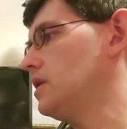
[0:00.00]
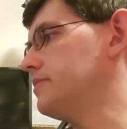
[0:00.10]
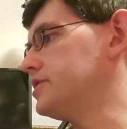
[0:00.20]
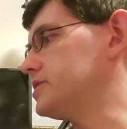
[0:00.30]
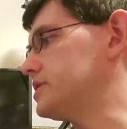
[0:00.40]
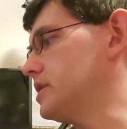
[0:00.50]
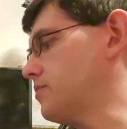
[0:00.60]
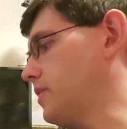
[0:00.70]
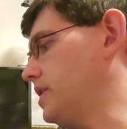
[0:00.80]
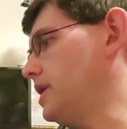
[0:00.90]
Let me just
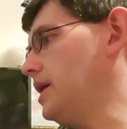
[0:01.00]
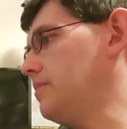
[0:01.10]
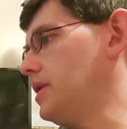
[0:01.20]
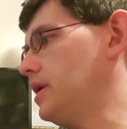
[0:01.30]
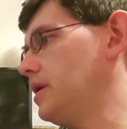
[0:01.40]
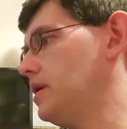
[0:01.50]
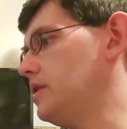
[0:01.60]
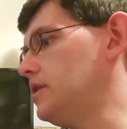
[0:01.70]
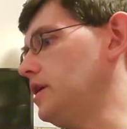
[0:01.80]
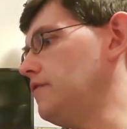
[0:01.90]
rename
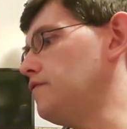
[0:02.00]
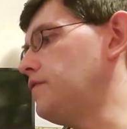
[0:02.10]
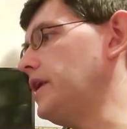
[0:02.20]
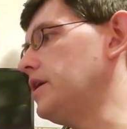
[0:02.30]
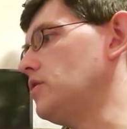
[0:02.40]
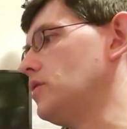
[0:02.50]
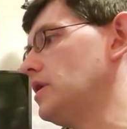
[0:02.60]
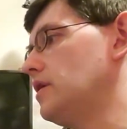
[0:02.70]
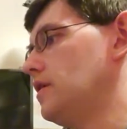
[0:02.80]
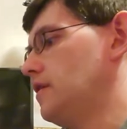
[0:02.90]
the
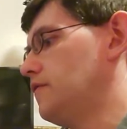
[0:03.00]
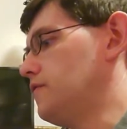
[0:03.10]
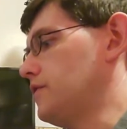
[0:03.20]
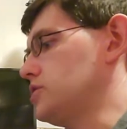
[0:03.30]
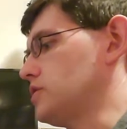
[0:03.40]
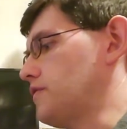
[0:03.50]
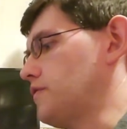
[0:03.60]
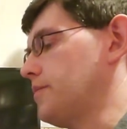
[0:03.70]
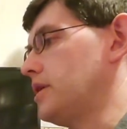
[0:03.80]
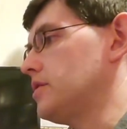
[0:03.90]
video footage of
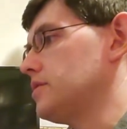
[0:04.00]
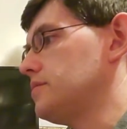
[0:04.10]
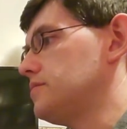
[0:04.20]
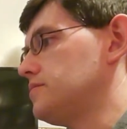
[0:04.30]
FUBAR.